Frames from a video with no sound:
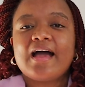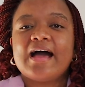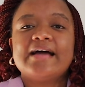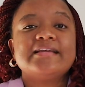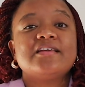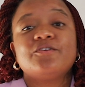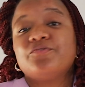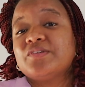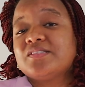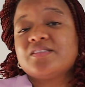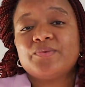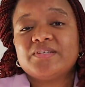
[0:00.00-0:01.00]
And if
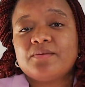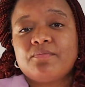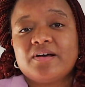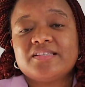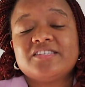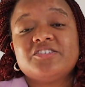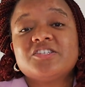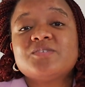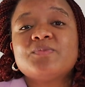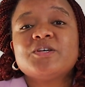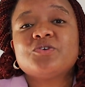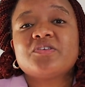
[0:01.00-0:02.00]
it's the winter months, just
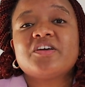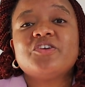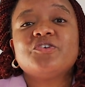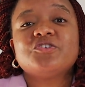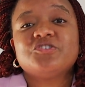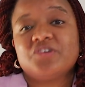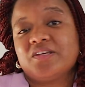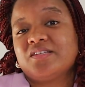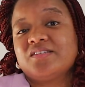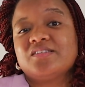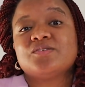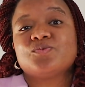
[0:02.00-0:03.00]
make sure that your
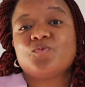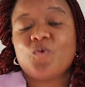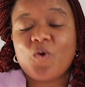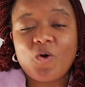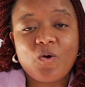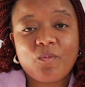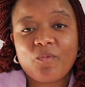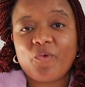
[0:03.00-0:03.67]
dress is warm,